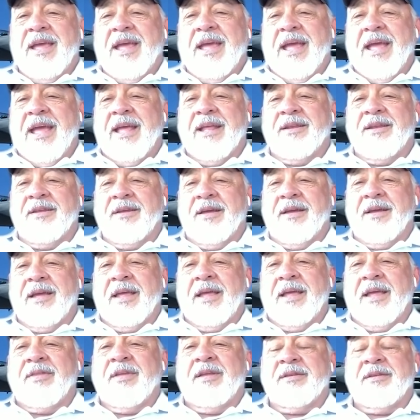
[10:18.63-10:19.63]
And uh,
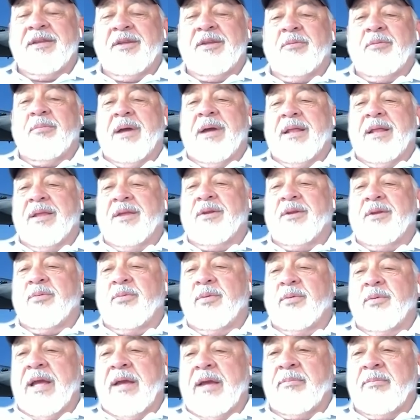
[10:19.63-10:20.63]
and then little by little,
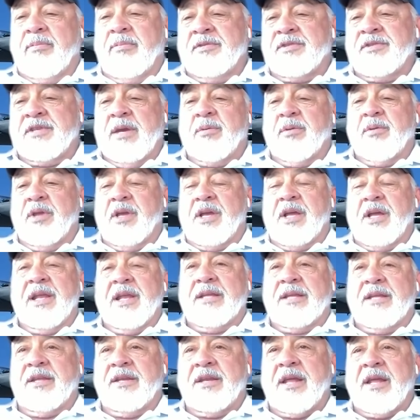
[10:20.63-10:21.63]
we, I was able to
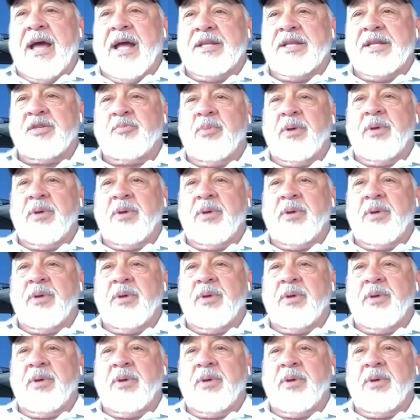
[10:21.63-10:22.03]
connect the dots.